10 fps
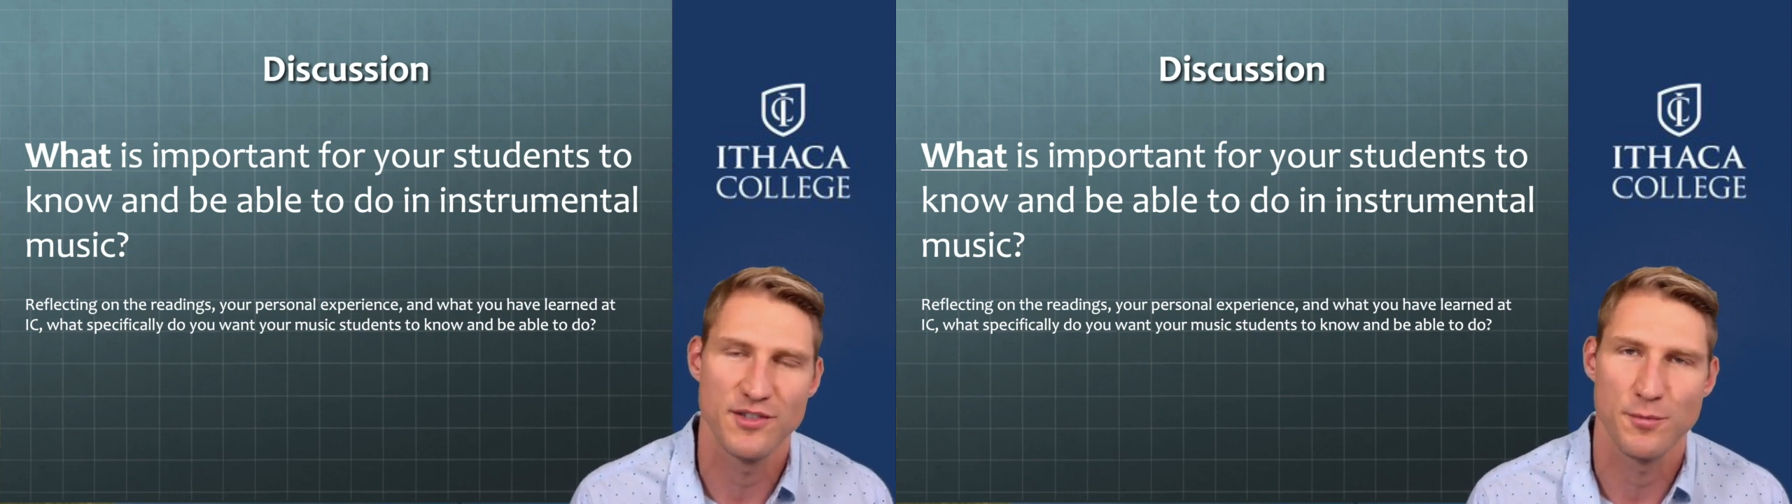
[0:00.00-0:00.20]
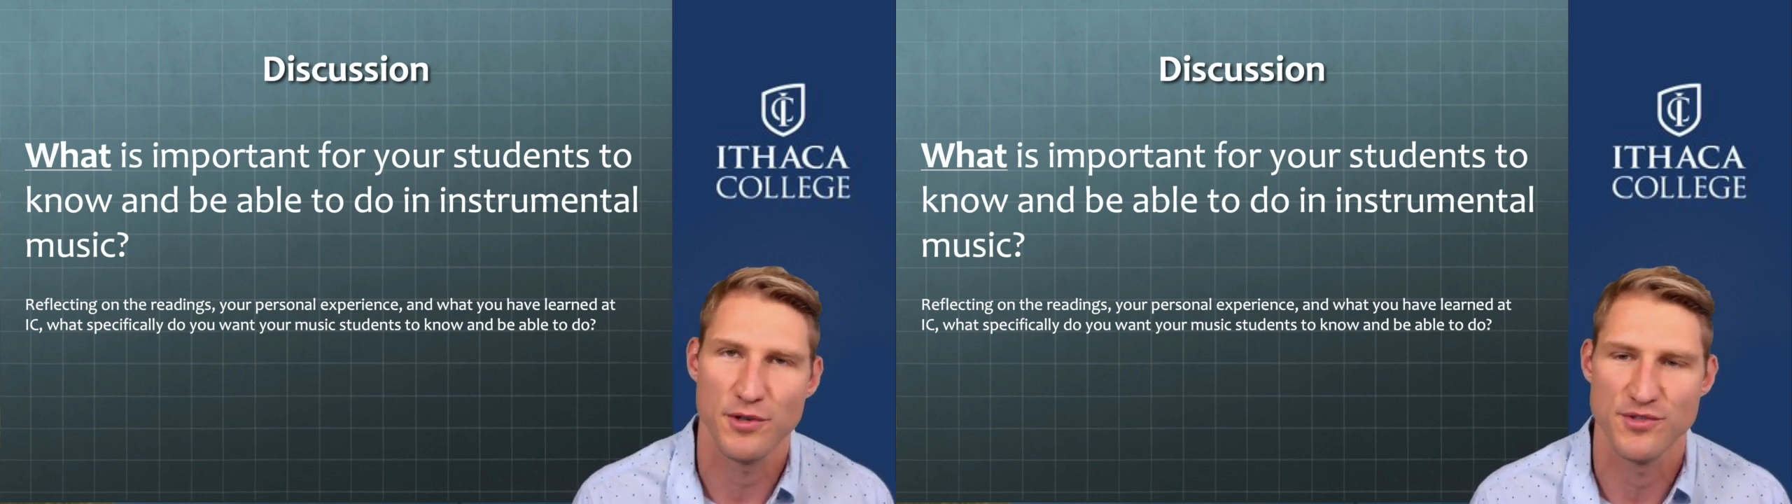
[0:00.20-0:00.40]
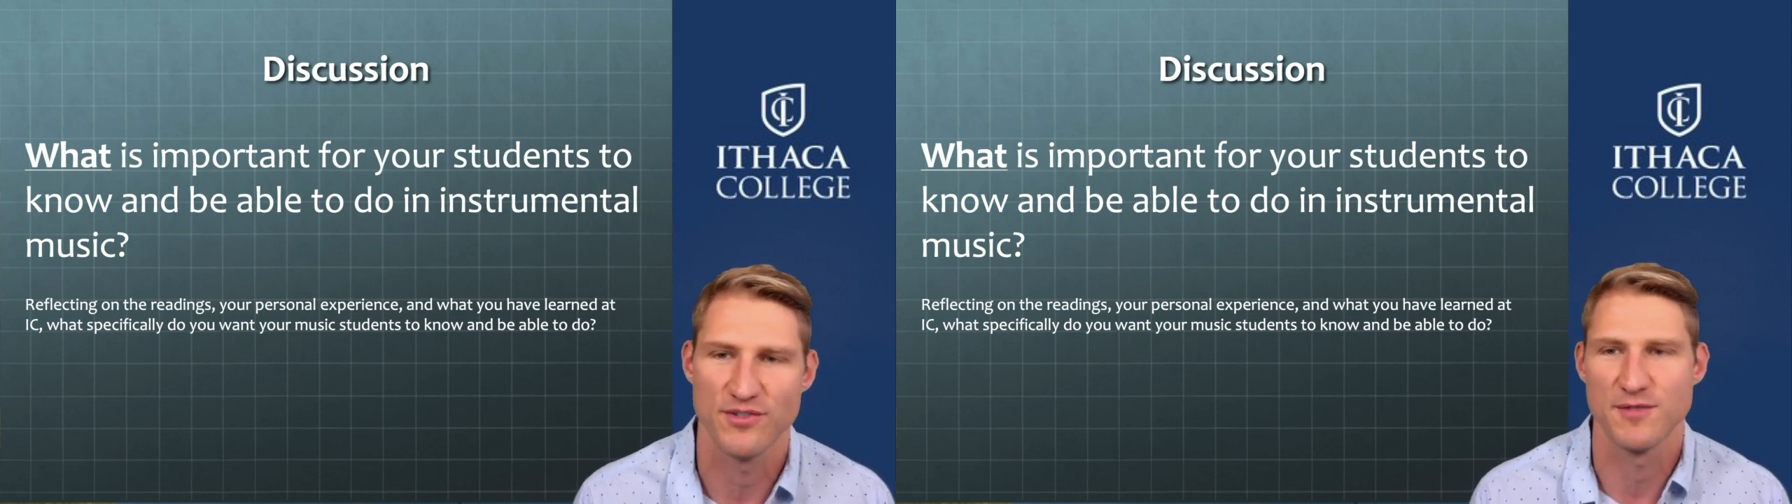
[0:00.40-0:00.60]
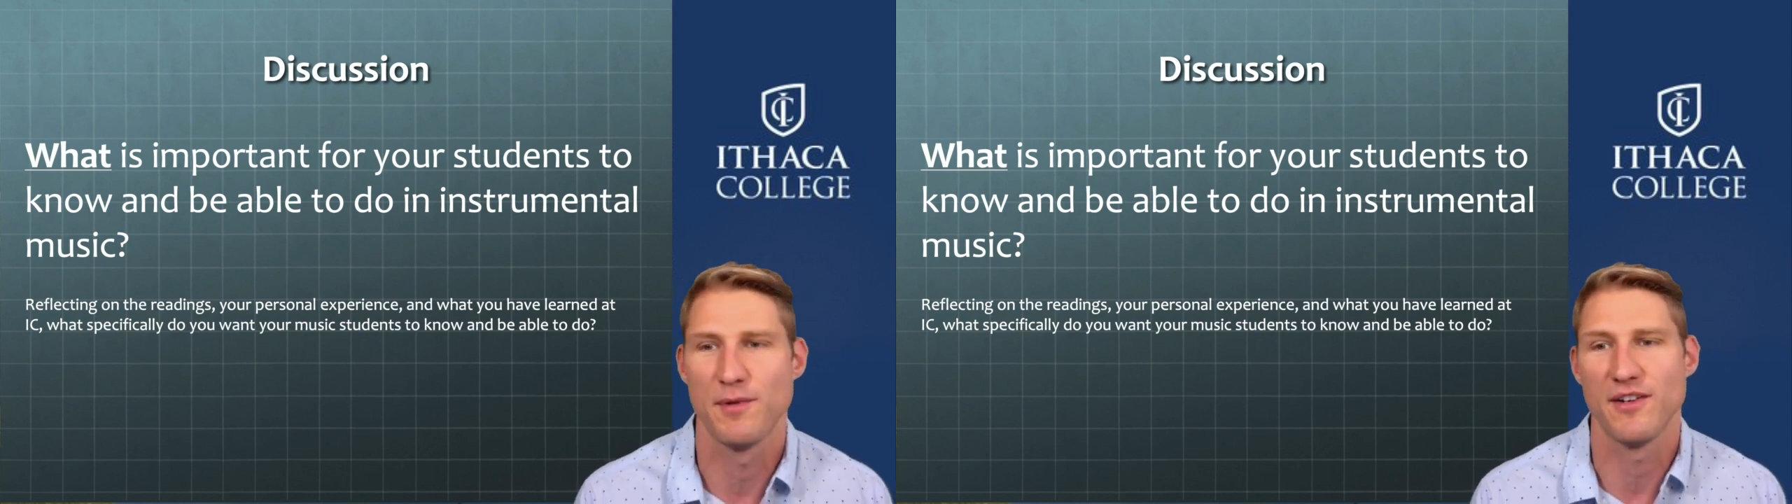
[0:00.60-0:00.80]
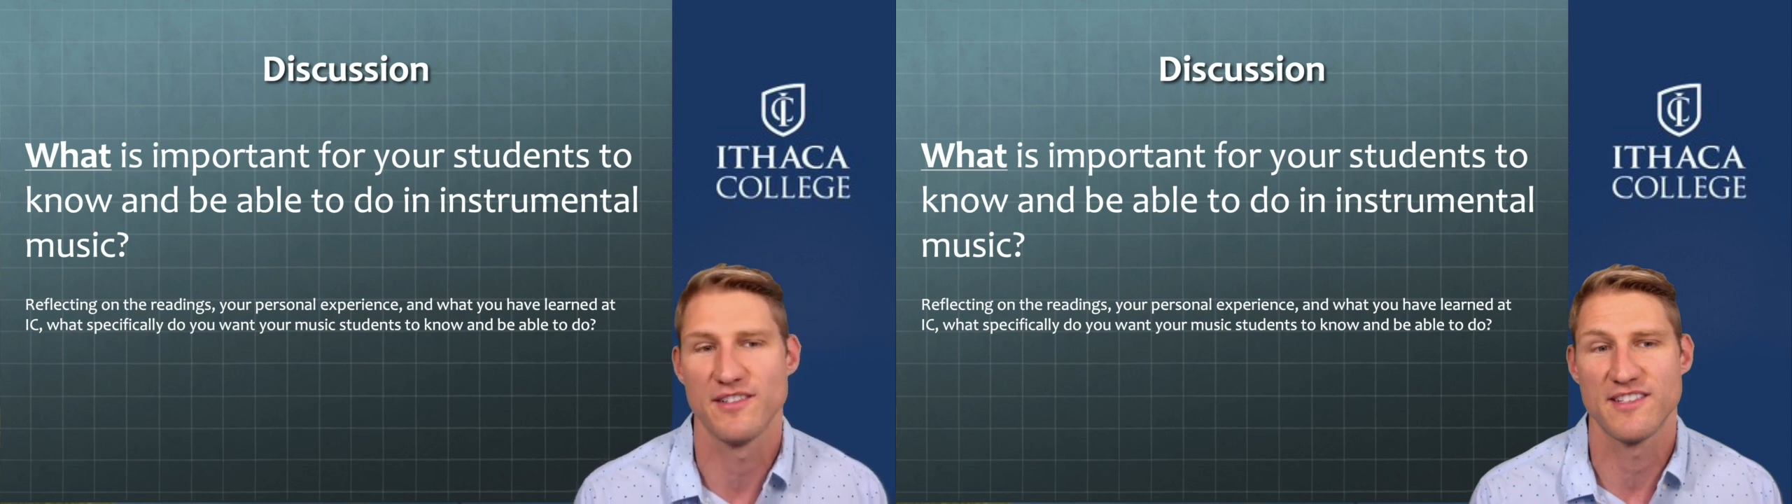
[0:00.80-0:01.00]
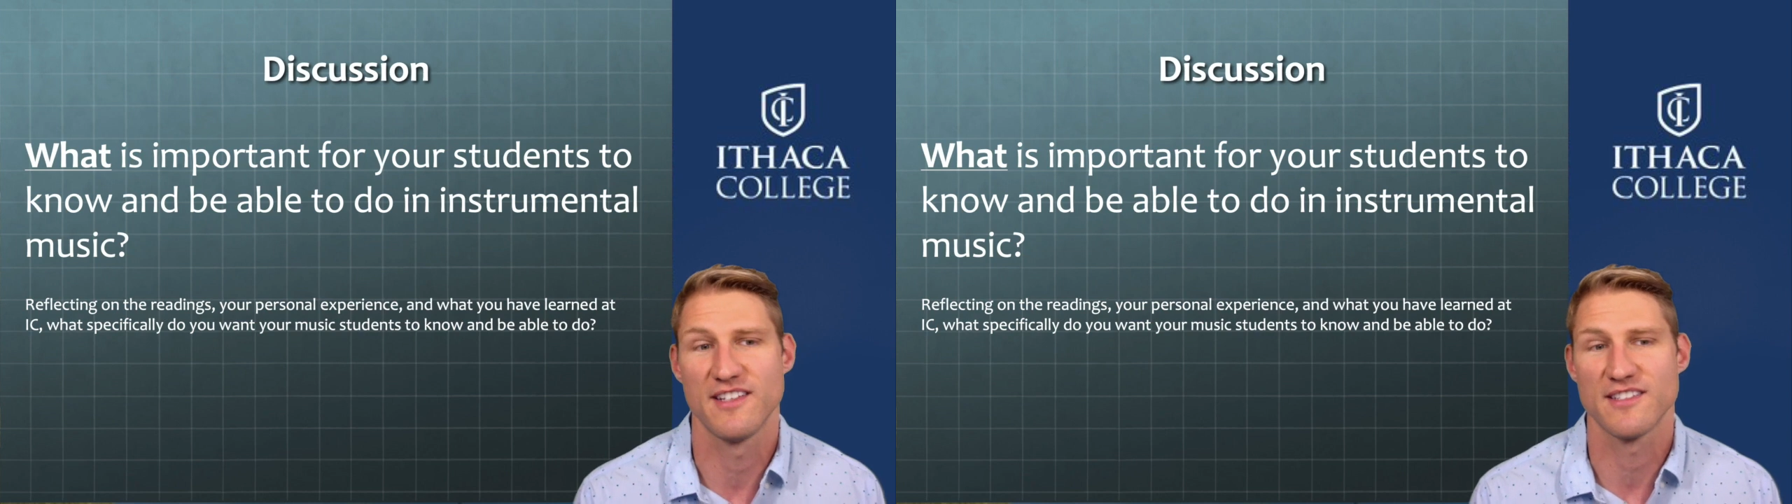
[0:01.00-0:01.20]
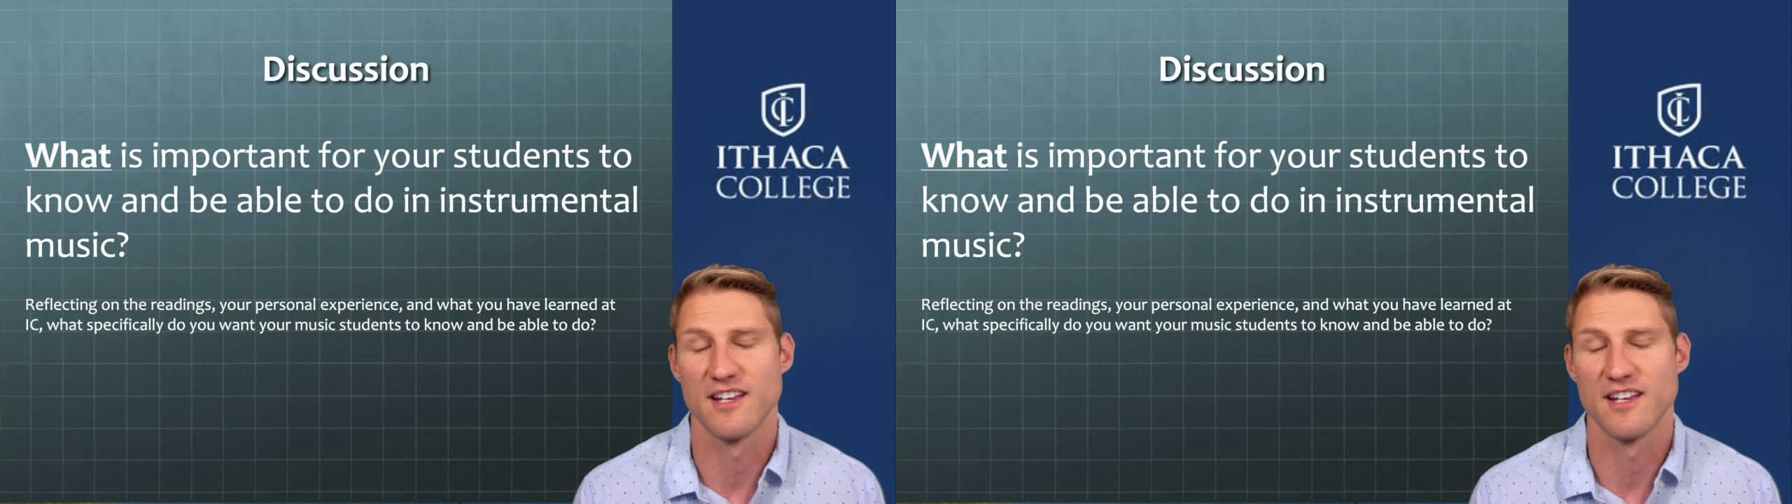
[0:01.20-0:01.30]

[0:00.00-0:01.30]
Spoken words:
your personal experiences,